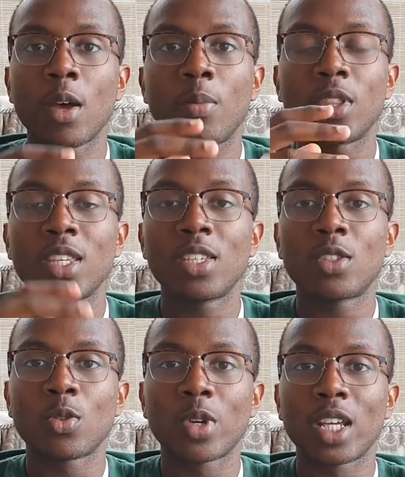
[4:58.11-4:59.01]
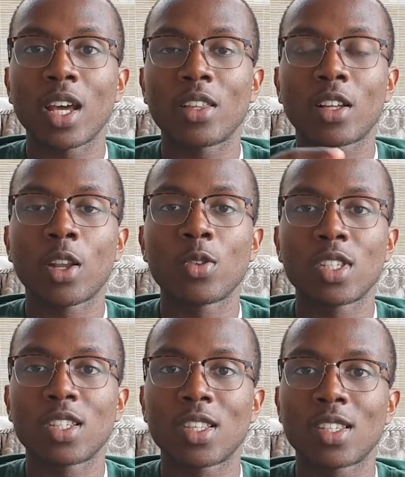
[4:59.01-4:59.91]
but these three are the
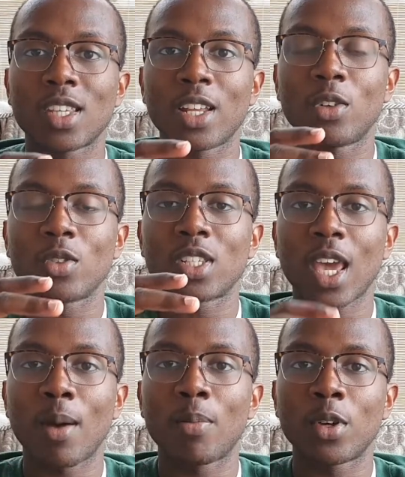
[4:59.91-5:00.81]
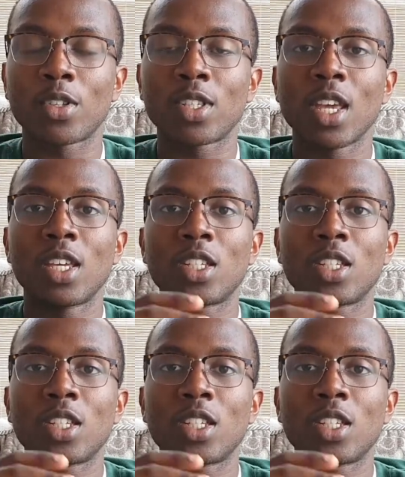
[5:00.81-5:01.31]
closest to the St. Luke's campus.